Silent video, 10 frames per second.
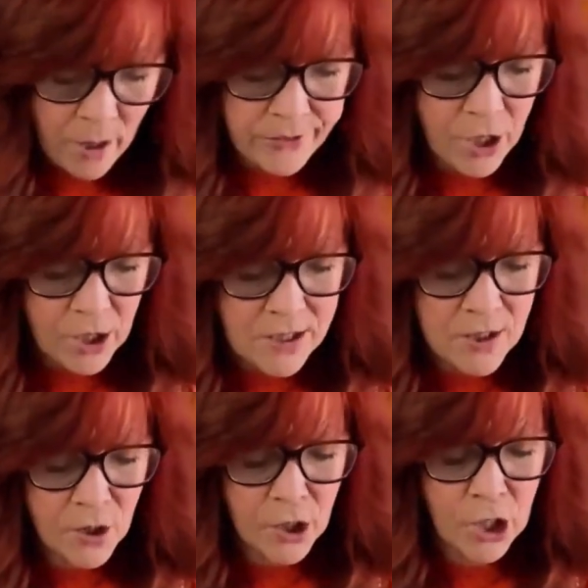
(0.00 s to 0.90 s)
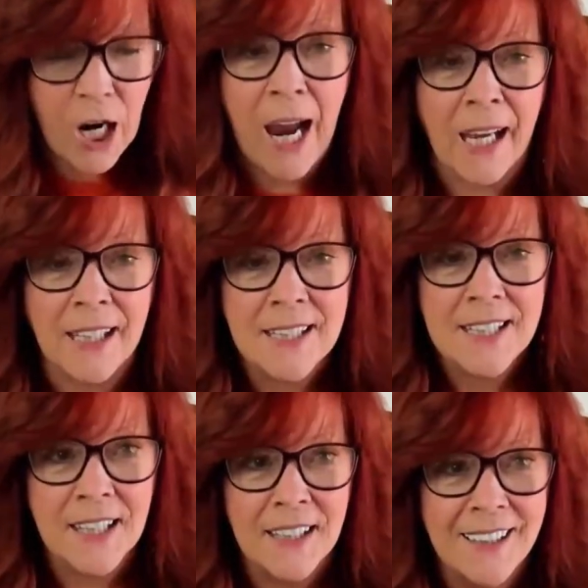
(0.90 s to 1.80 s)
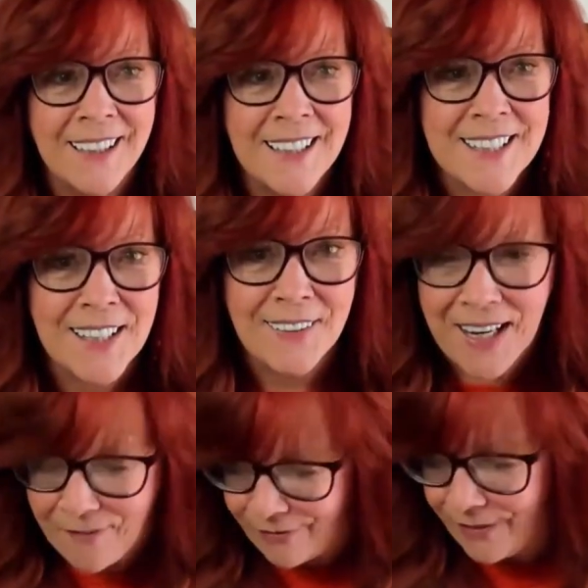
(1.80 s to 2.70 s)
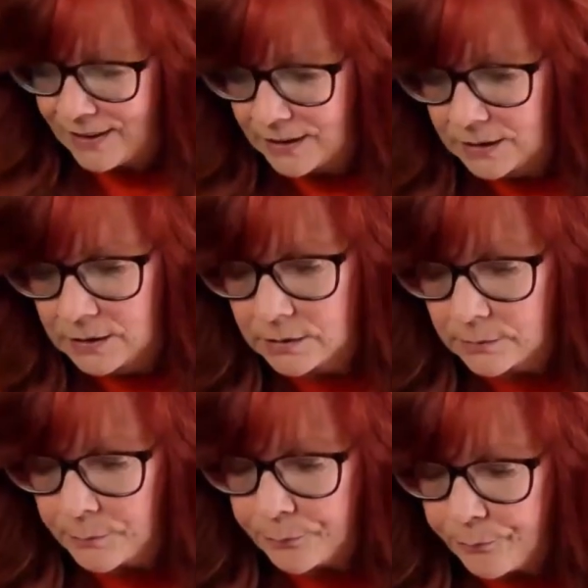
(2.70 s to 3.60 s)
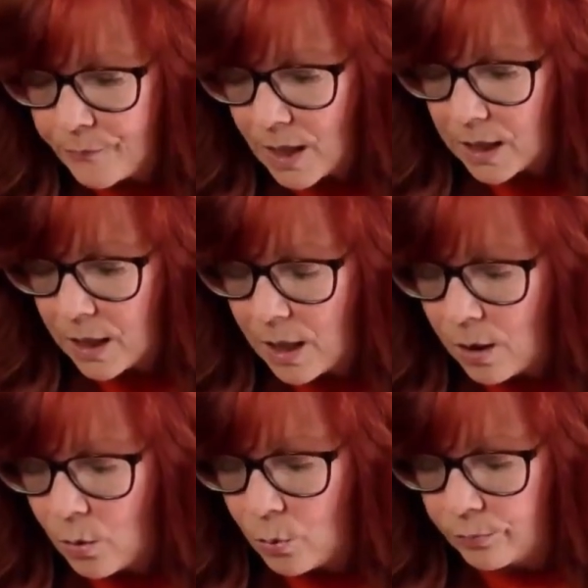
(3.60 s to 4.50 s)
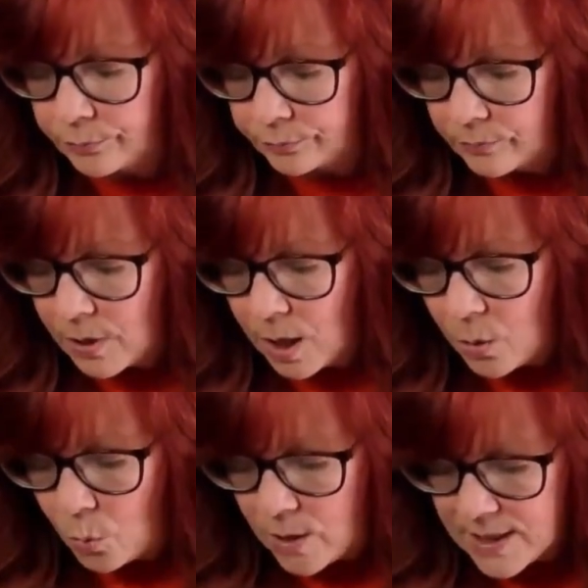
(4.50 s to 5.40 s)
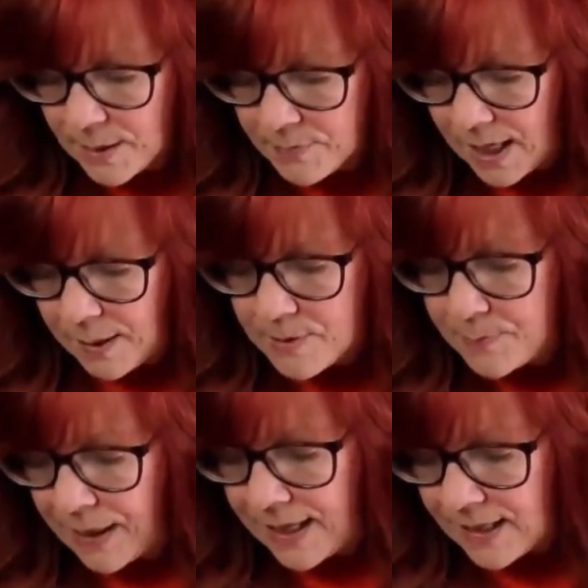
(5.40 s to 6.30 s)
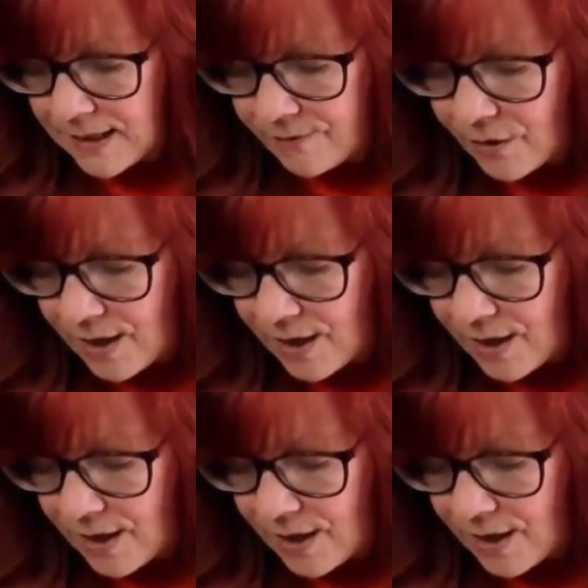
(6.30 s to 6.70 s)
I thought I saw a crack. It's the leaf. You know, we sometimes panic for